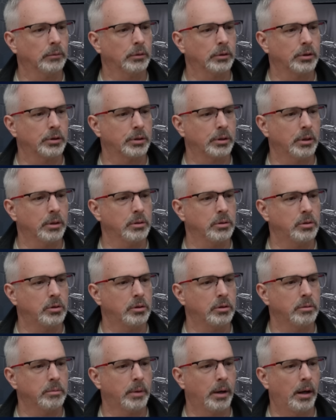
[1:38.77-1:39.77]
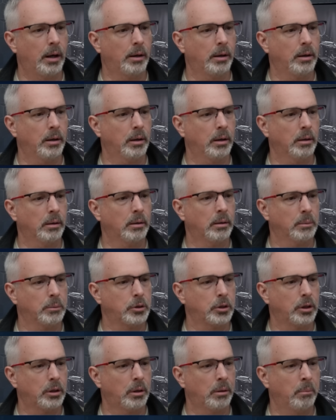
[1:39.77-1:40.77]
I'm just going to zoom out here. I'm
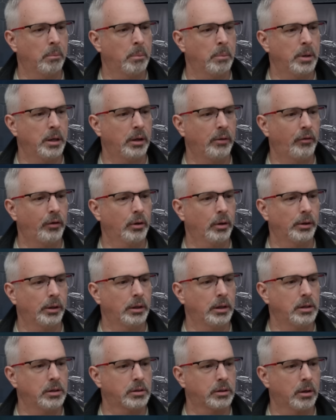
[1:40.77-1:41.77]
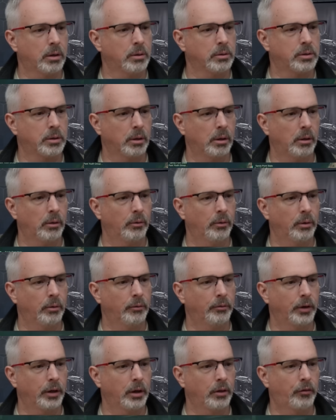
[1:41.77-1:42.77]
sure many of you on the East Coast are
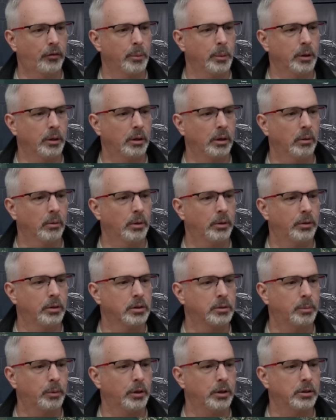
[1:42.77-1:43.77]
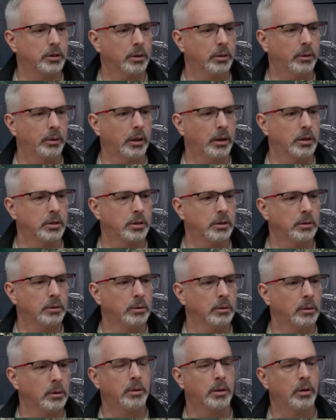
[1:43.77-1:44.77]
very familiar with this bridge location.
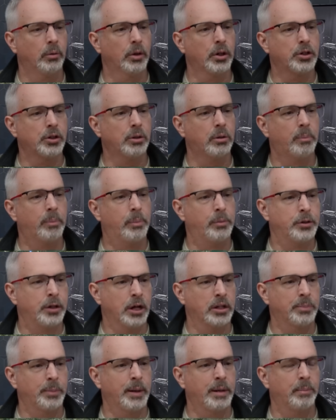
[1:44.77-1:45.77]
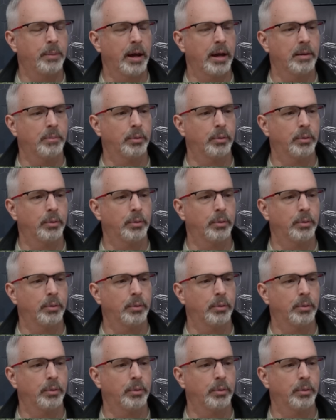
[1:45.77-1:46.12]
The original Chesapeake Bay